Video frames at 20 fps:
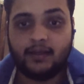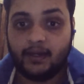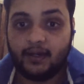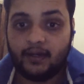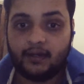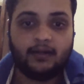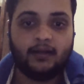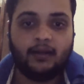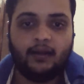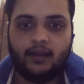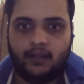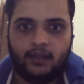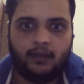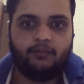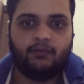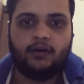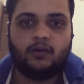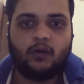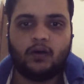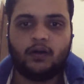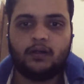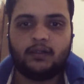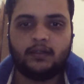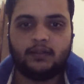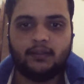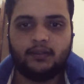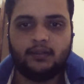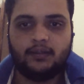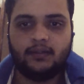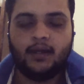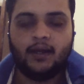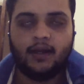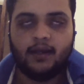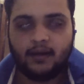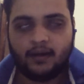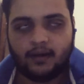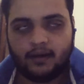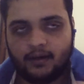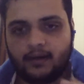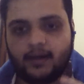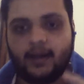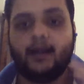He even got a